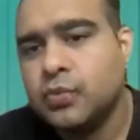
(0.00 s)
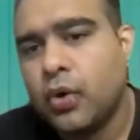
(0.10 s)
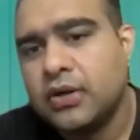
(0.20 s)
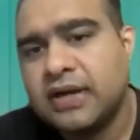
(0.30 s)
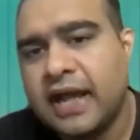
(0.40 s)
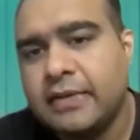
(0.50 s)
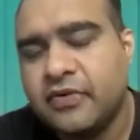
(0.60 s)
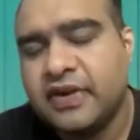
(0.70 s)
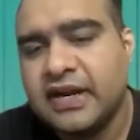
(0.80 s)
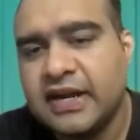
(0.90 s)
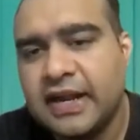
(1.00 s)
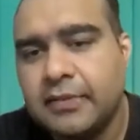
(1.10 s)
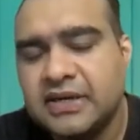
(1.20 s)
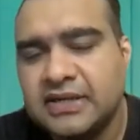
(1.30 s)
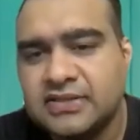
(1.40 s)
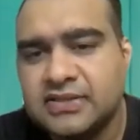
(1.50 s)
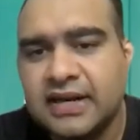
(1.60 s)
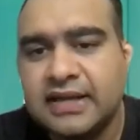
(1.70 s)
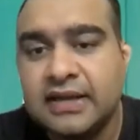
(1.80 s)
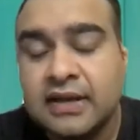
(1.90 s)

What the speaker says: what type of entertainment is really